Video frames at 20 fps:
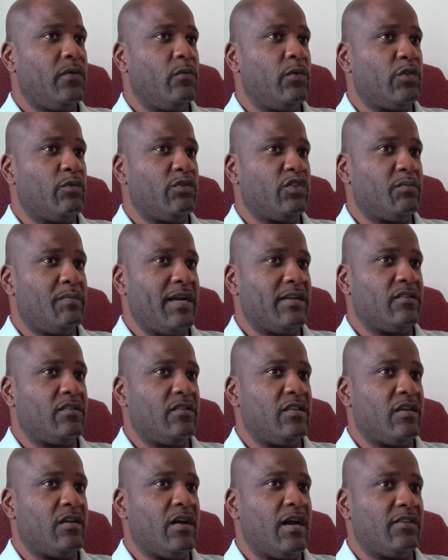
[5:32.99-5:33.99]
With respect
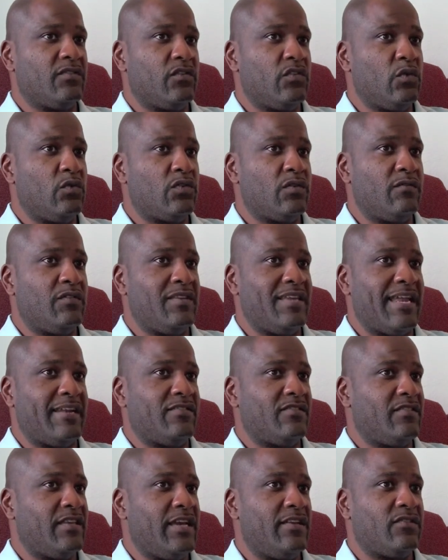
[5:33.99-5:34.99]
to the Constitution of the
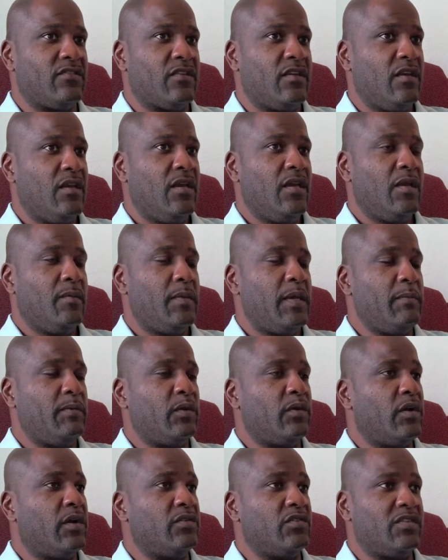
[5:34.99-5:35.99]
United States,
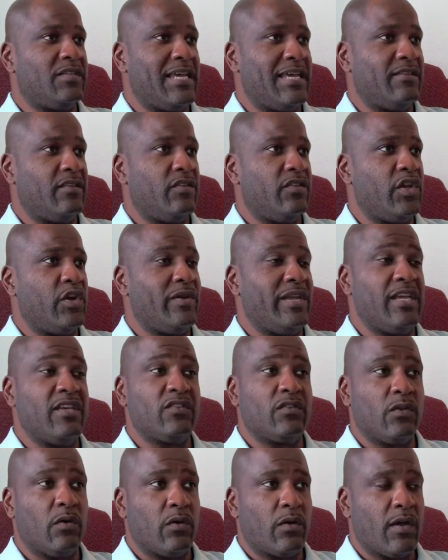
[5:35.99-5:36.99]
people don't understand that there
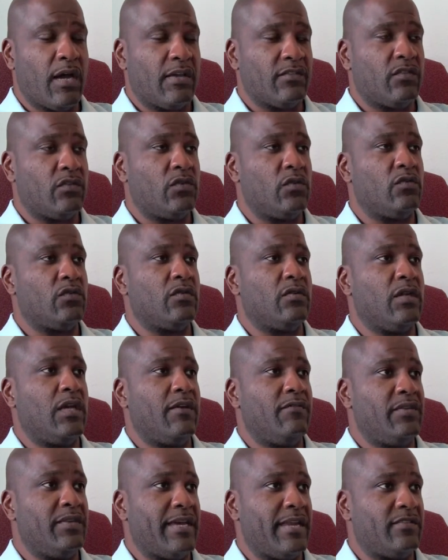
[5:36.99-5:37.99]
is no Constitution
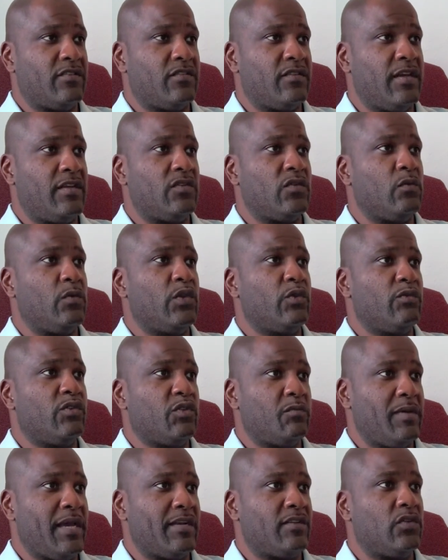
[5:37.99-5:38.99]
of the United States with
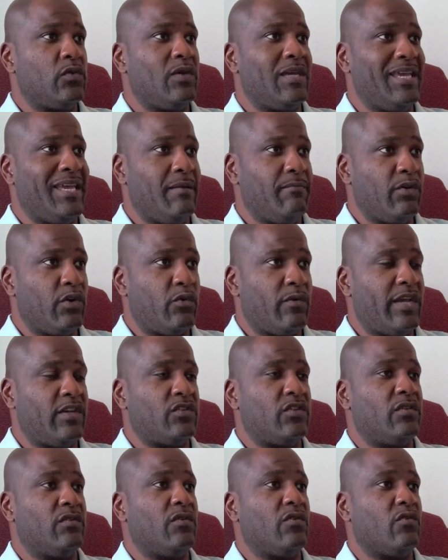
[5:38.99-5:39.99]
respect to
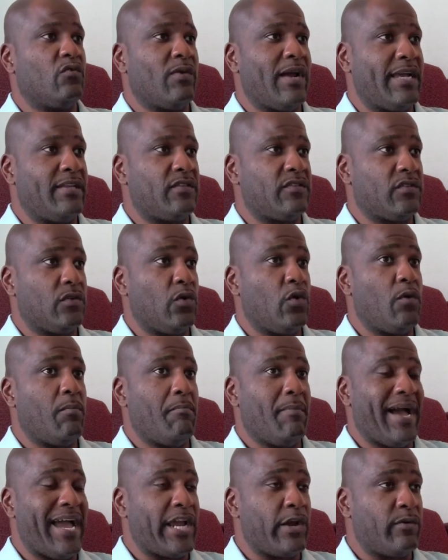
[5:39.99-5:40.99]
immigration rights or
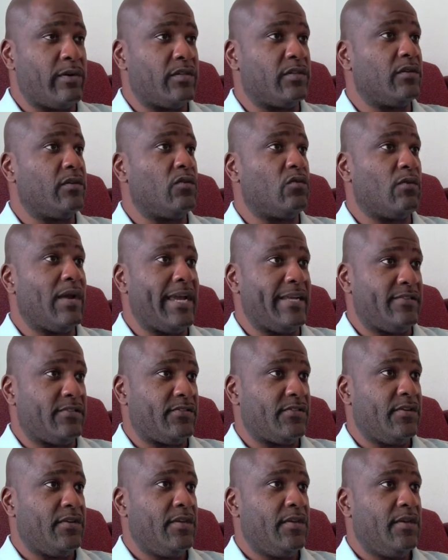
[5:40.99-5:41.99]
migrant rights.